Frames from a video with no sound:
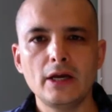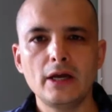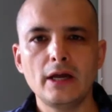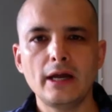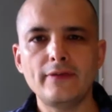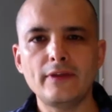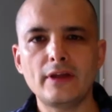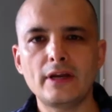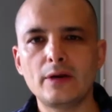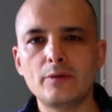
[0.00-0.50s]

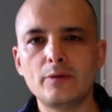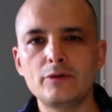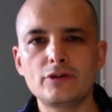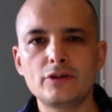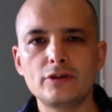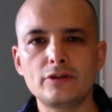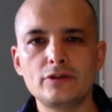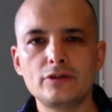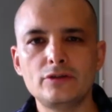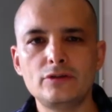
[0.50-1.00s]
And then I was
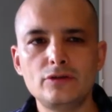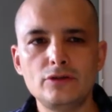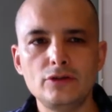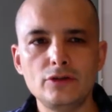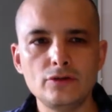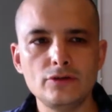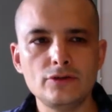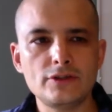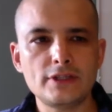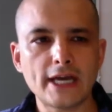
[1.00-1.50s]
going to
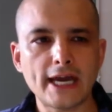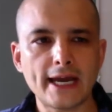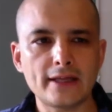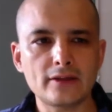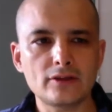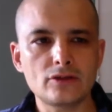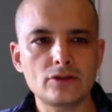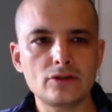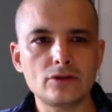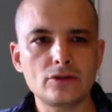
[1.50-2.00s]
use that
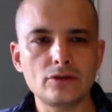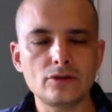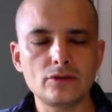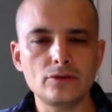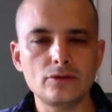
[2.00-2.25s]
to